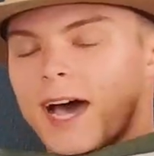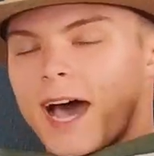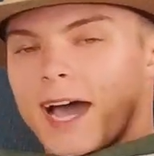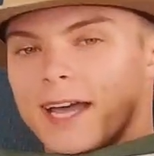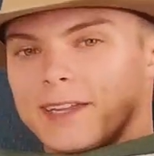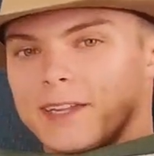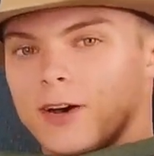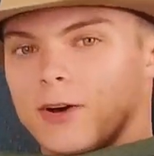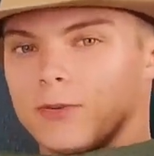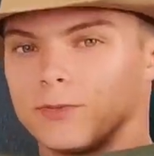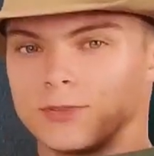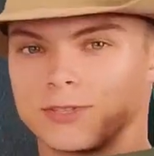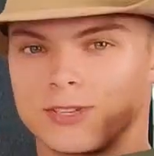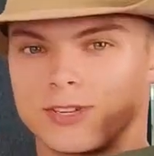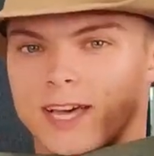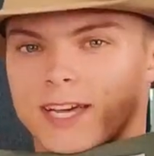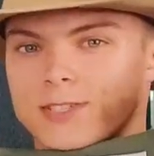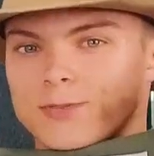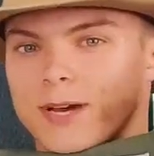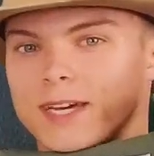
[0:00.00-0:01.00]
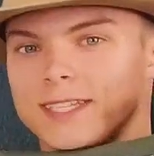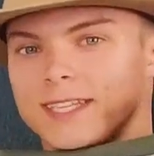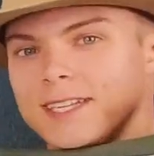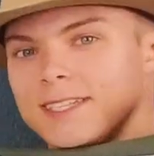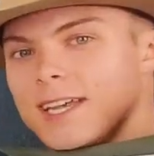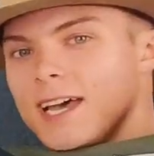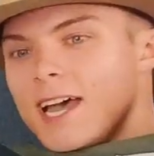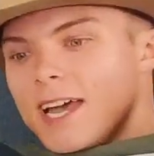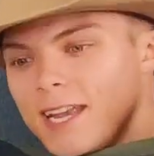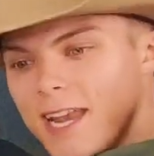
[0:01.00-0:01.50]
I don't. So that's why it
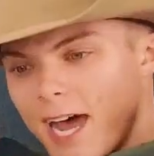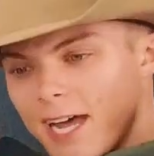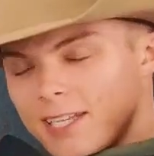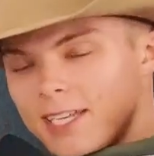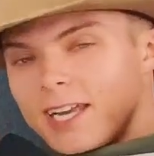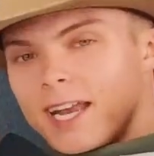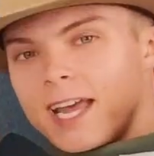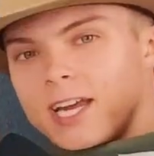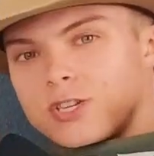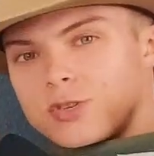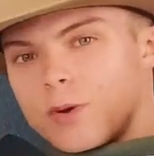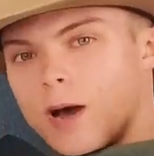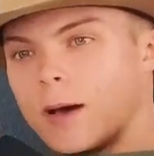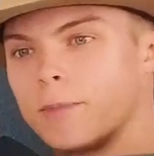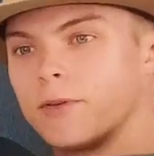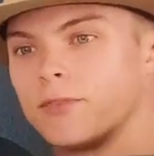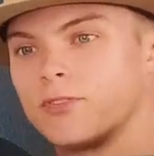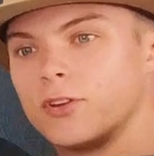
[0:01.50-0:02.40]
says, not today, Schwab.